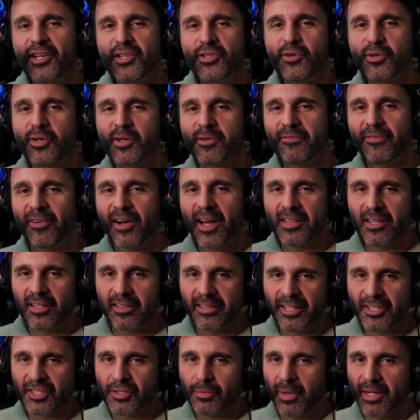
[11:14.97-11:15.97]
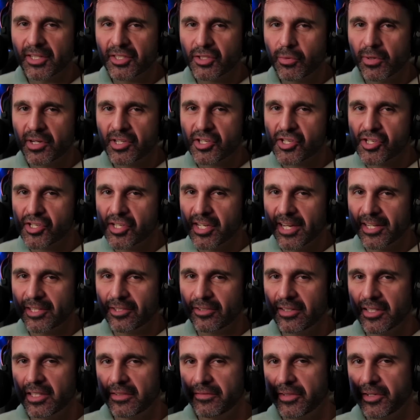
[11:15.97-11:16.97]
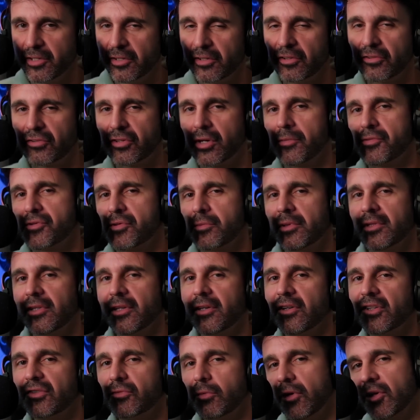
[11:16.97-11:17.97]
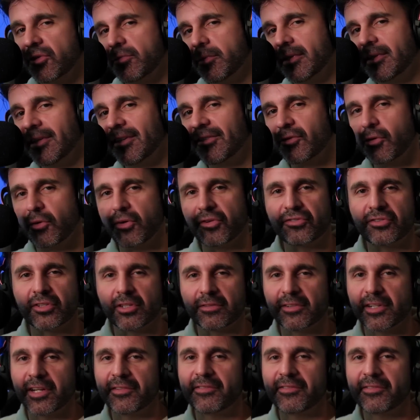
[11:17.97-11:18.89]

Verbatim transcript: You can find the link to my Twitch channel in the video description below, as well as my Discord server.